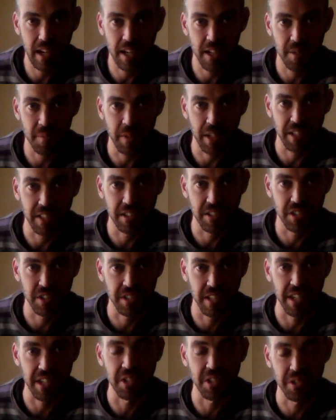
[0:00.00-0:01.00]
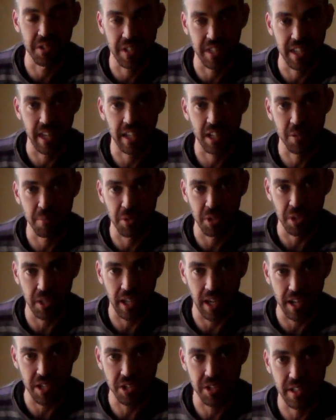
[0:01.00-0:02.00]
and just get used to that
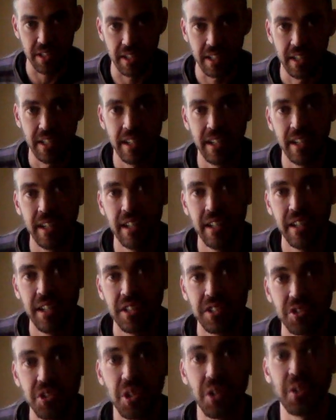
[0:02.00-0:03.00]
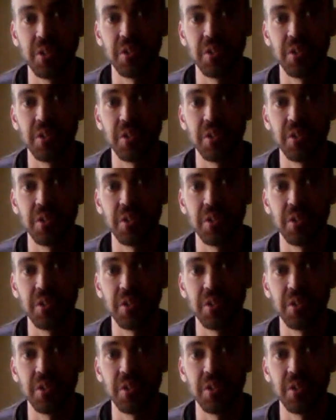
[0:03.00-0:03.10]
communication. So